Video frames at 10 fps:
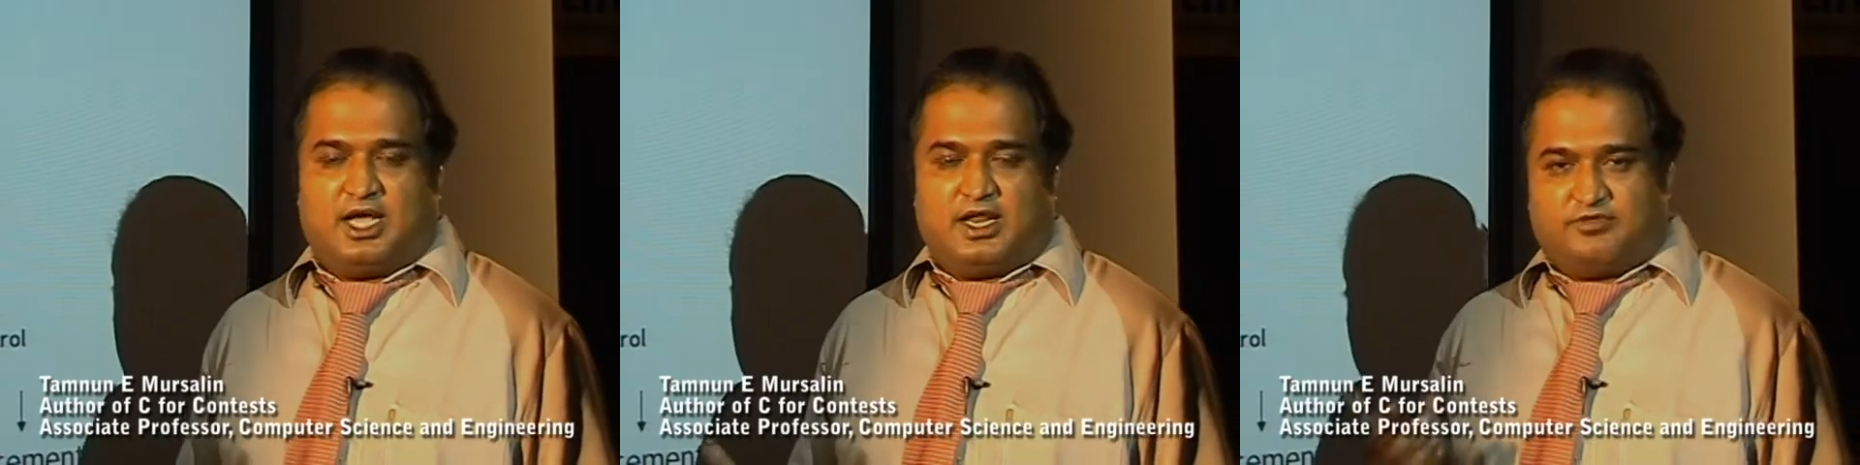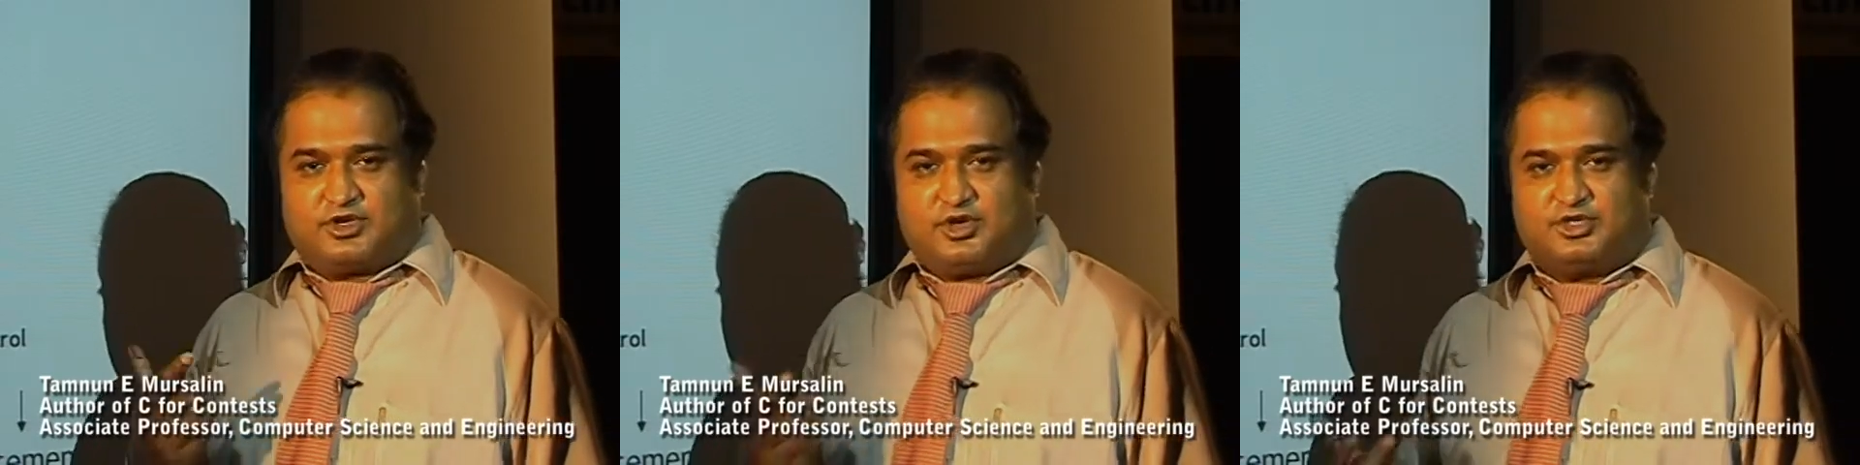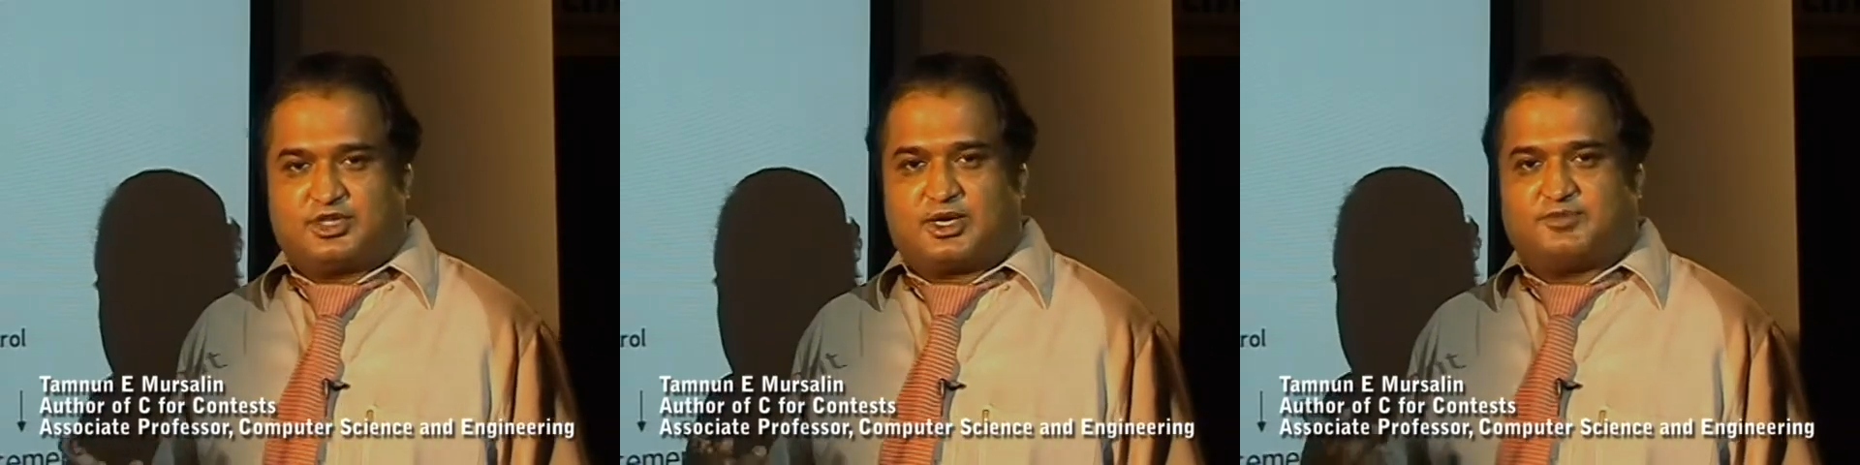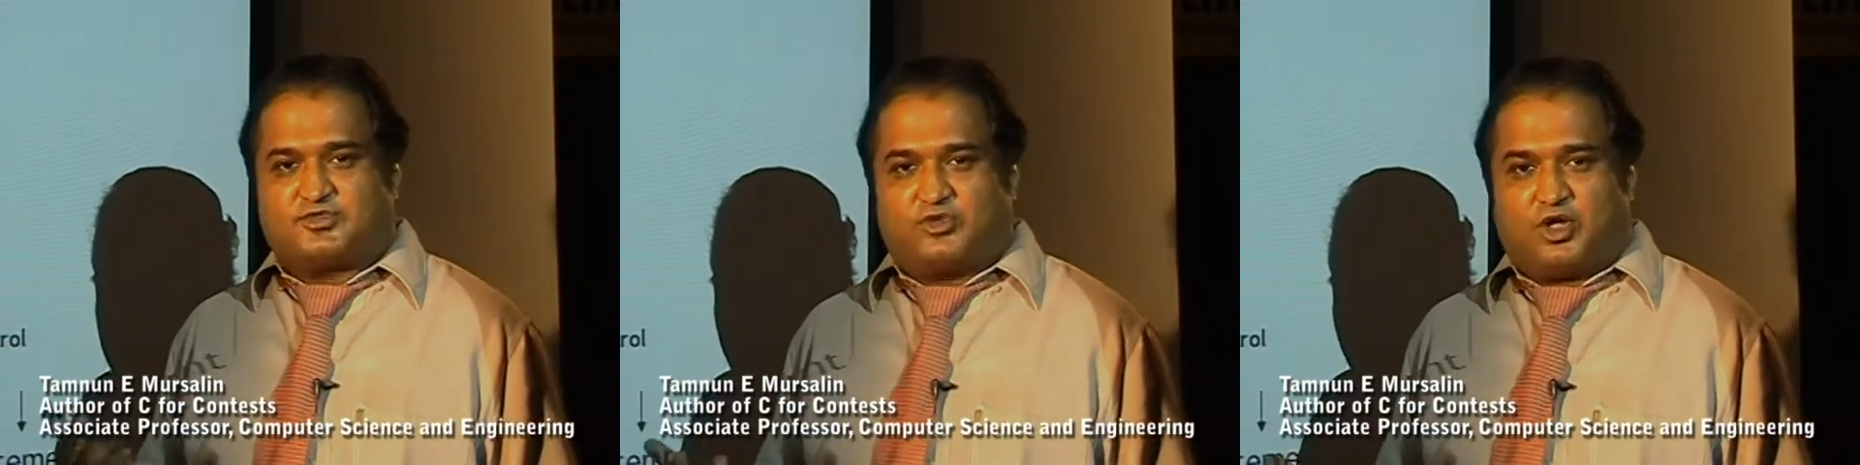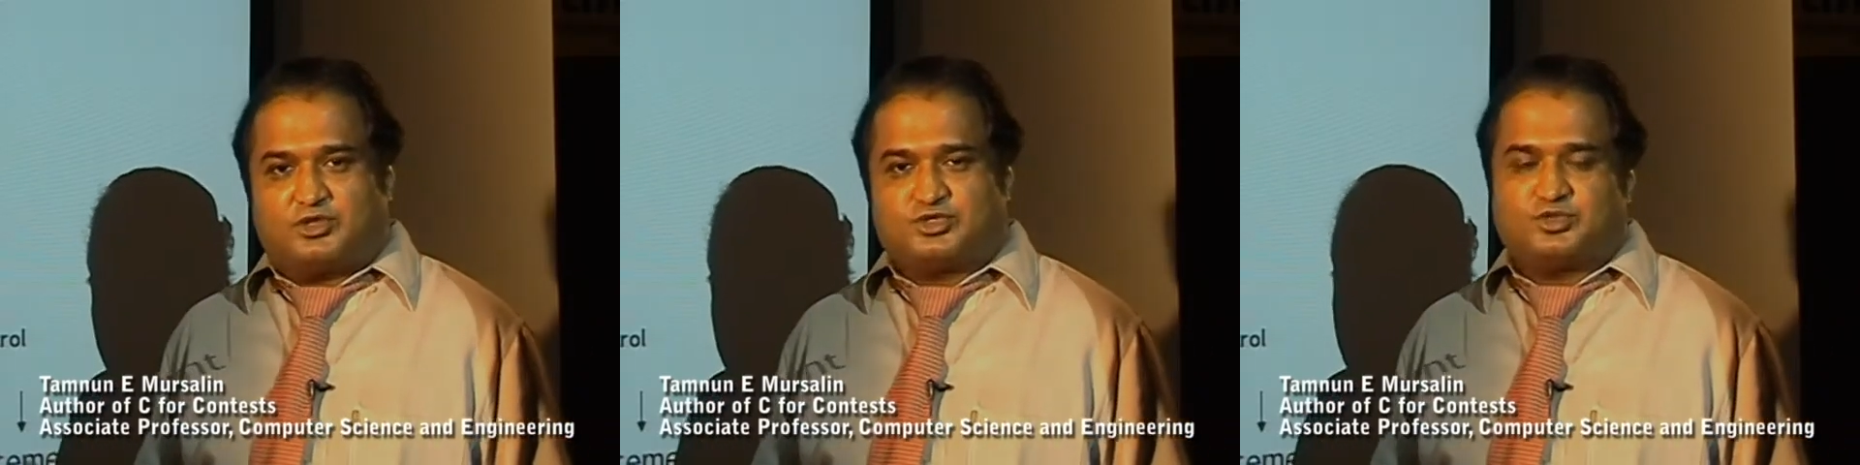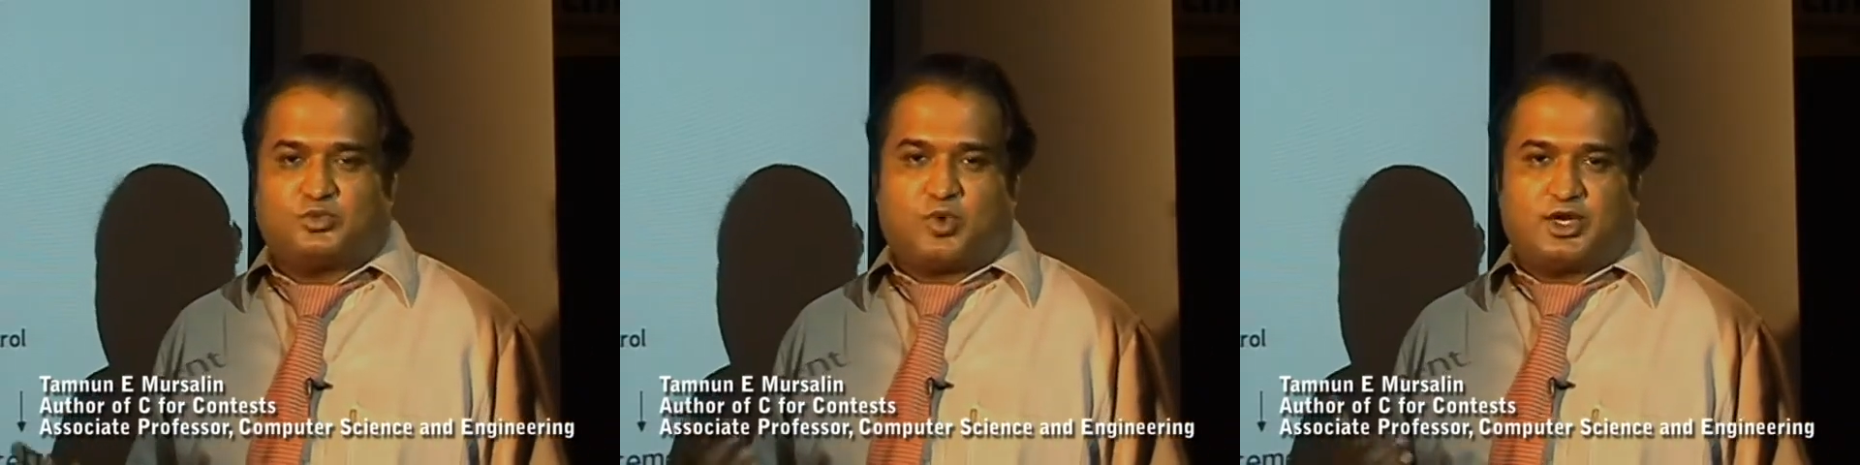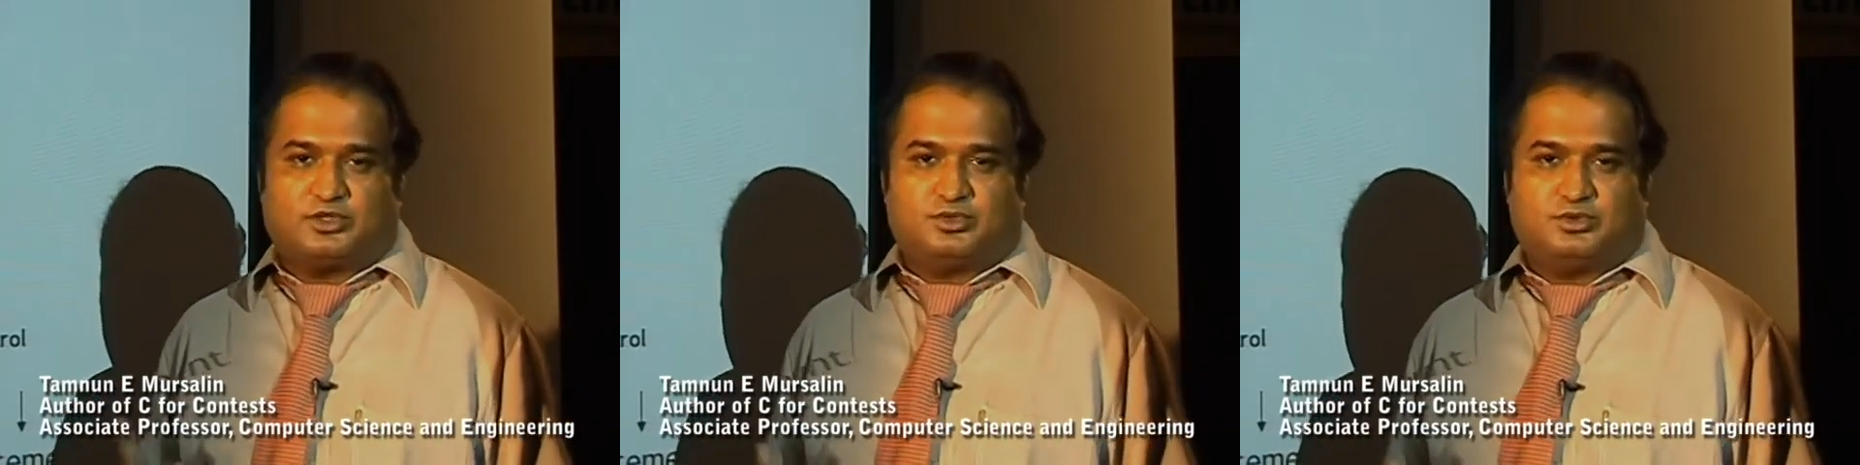And if a condition comes false, you don't
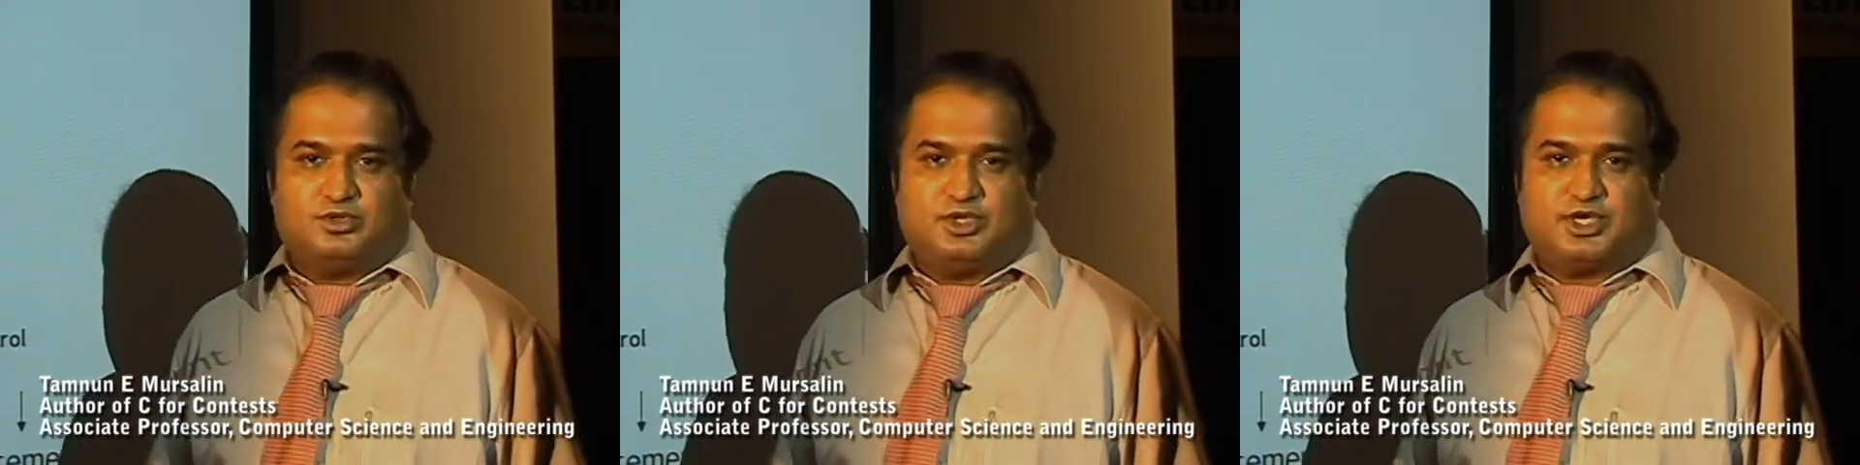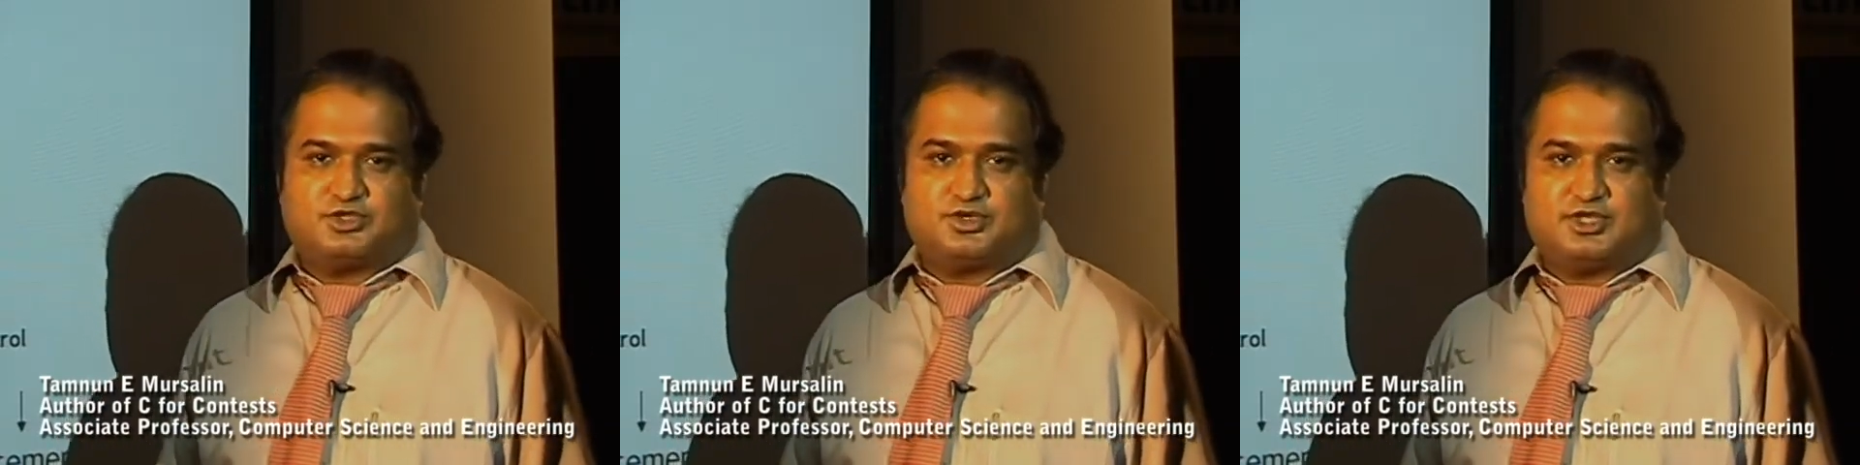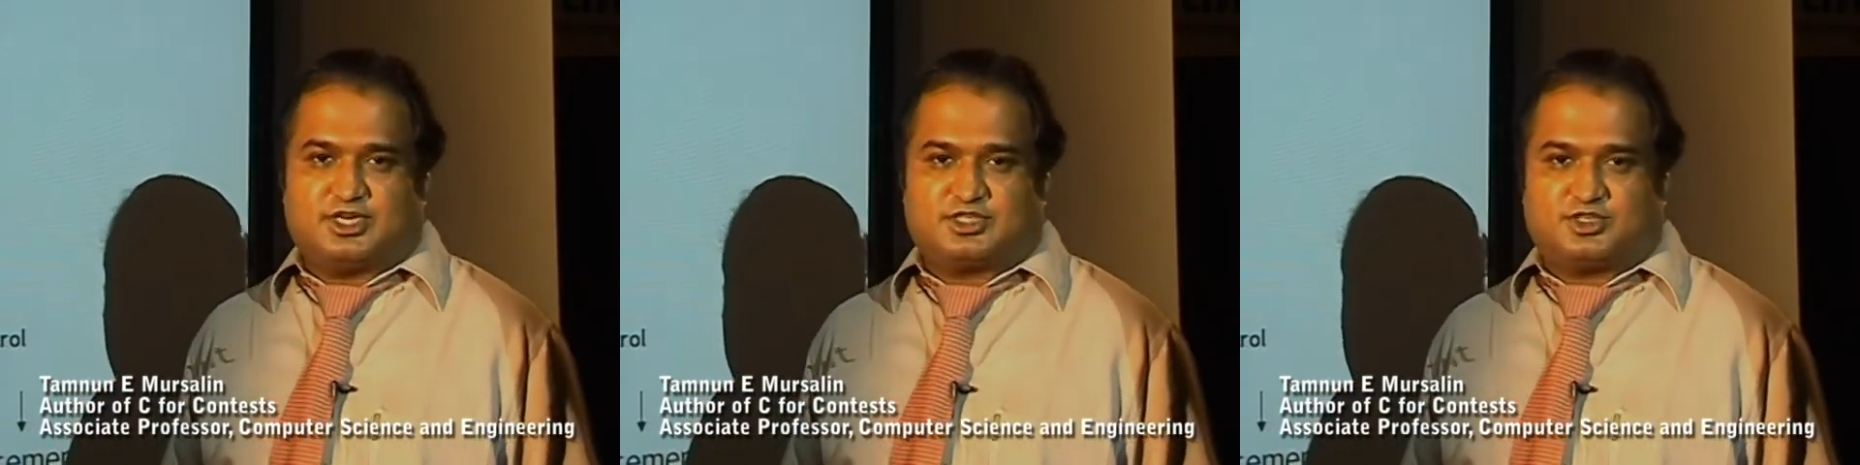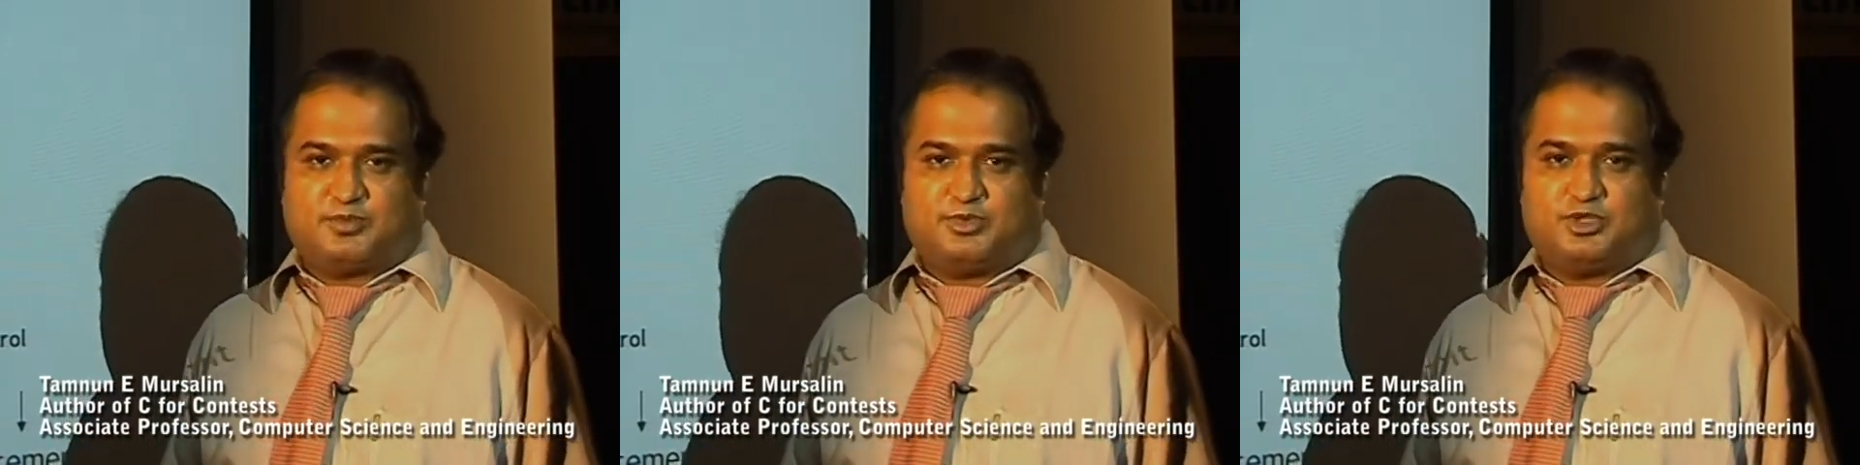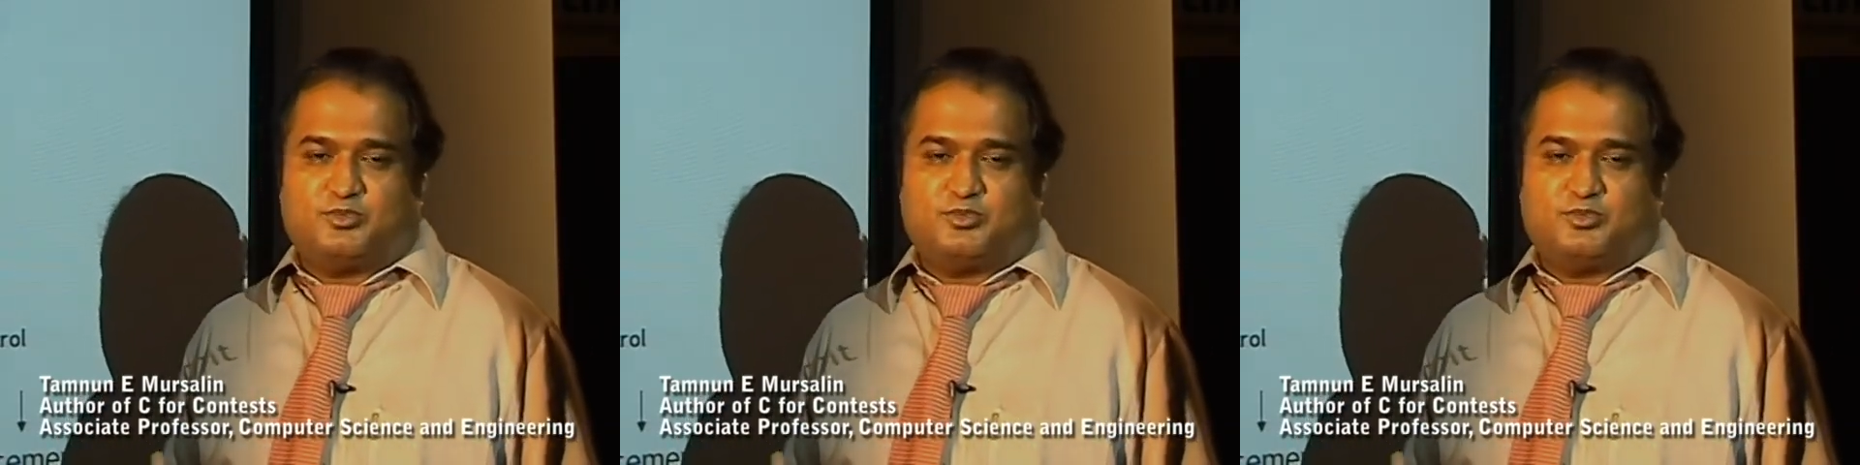want to execute that statement.